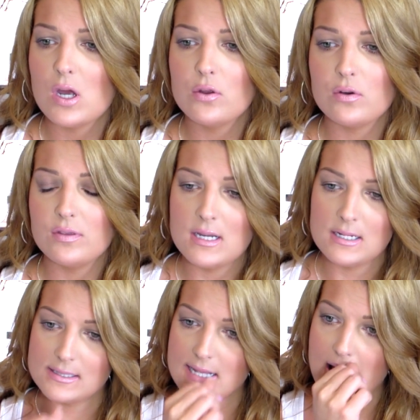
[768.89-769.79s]
other
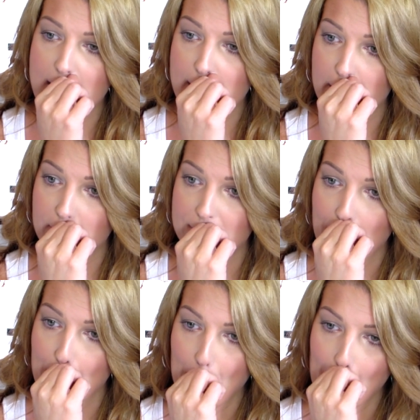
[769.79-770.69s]
things that have,
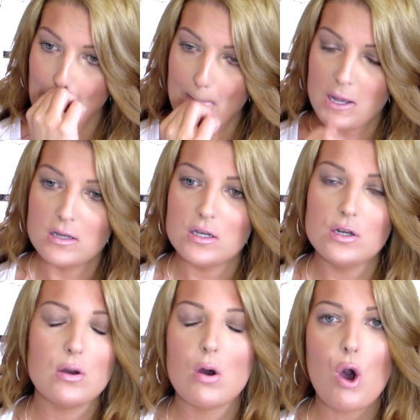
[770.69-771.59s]

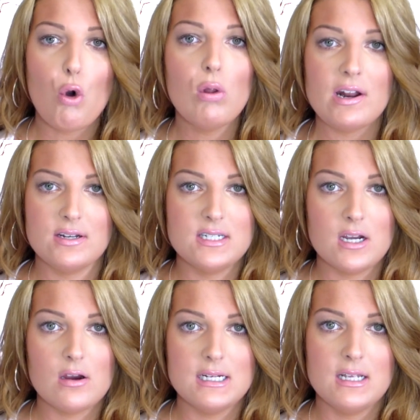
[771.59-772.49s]
you know, a whole lot of
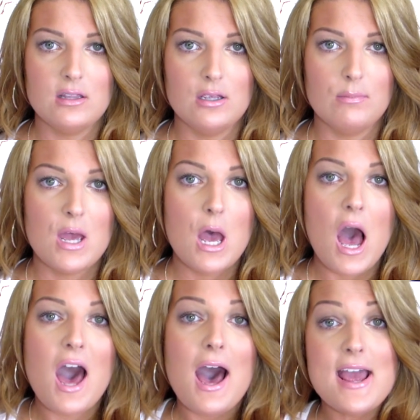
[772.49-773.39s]
dairy in them,
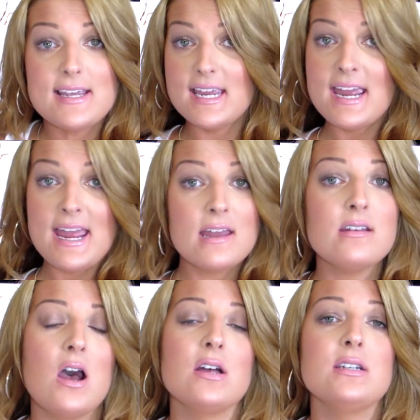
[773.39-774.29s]
I
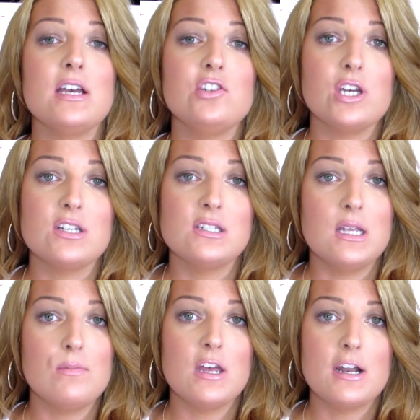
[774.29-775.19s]
cannot digest
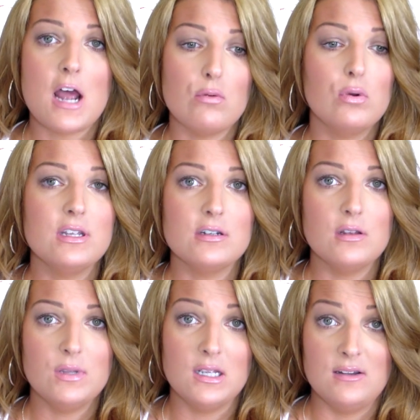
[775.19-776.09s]
them and I will end
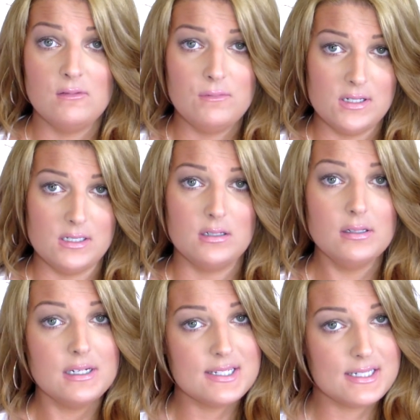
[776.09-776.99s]
up getting
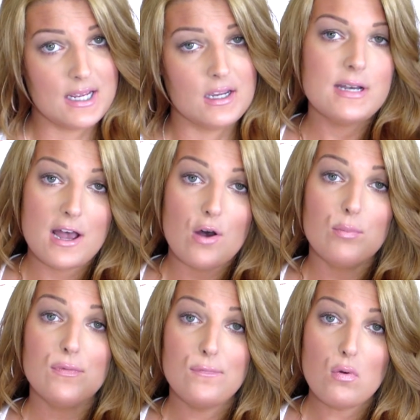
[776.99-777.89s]
physically sick.
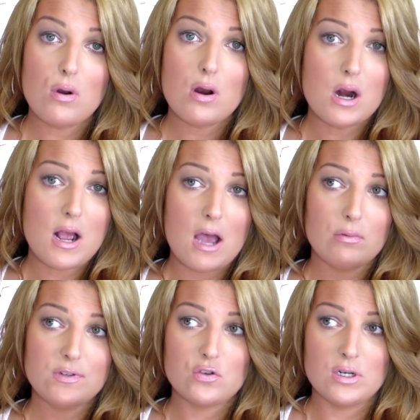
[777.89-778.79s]
Now, before I
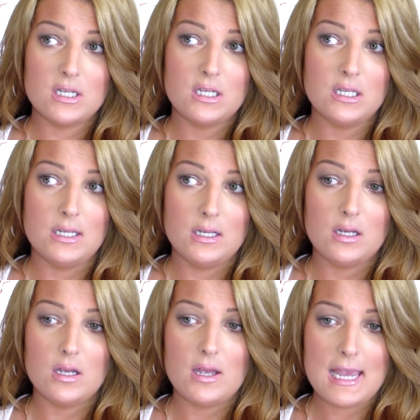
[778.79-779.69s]
was drinking
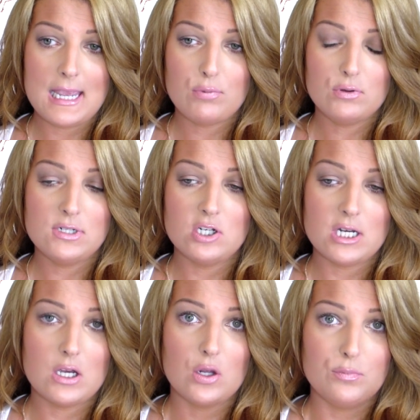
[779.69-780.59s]
a protein
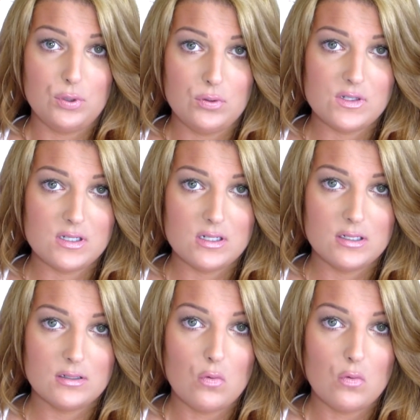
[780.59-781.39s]
shake called Boost,